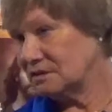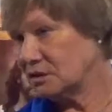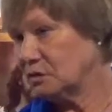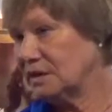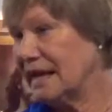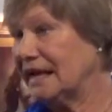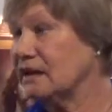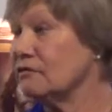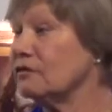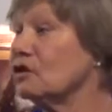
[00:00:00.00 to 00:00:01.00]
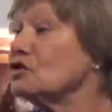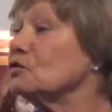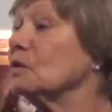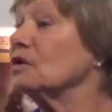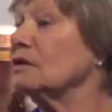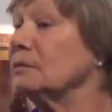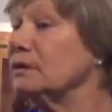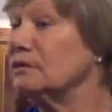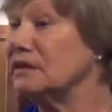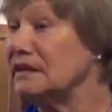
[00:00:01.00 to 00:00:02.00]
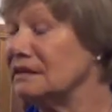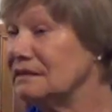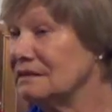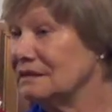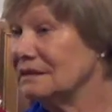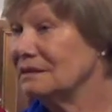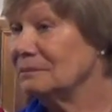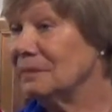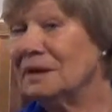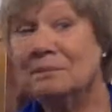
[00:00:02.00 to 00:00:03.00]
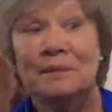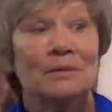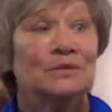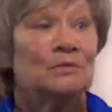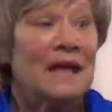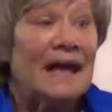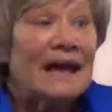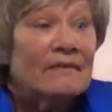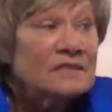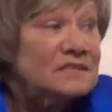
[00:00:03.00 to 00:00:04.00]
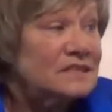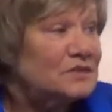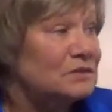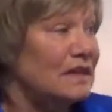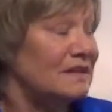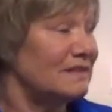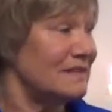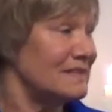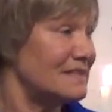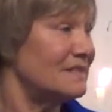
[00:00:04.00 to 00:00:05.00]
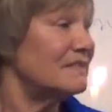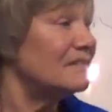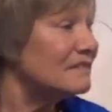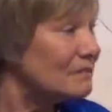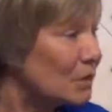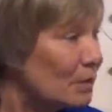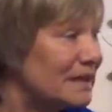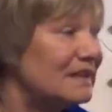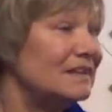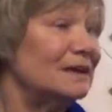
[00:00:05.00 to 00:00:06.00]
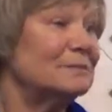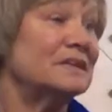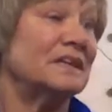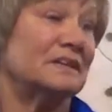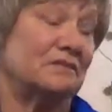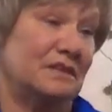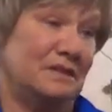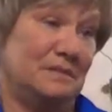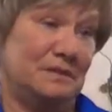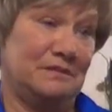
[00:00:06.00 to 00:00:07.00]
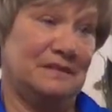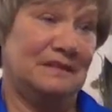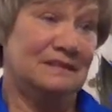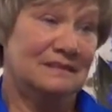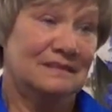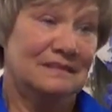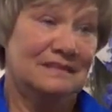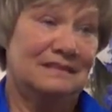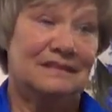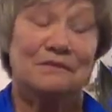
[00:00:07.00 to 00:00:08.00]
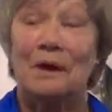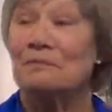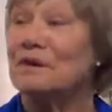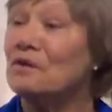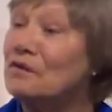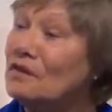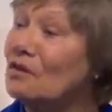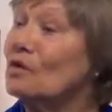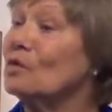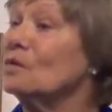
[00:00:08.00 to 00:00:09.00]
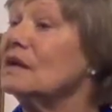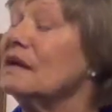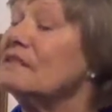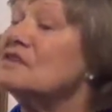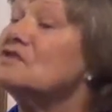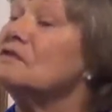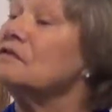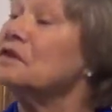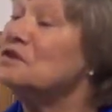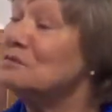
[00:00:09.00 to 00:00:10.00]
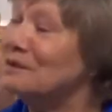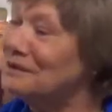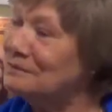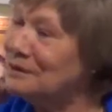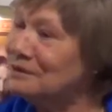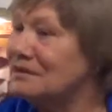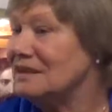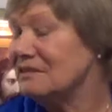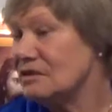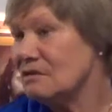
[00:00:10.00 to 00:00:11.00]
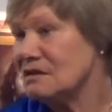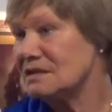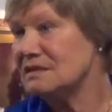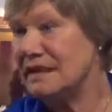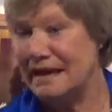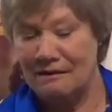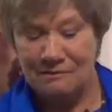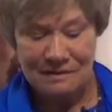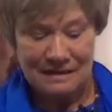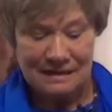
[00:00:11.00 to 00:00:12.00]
to create a virtual community. Many people don't have a center like this where we can come together in community. They're out there on their own. There's a virtual community, of course, now.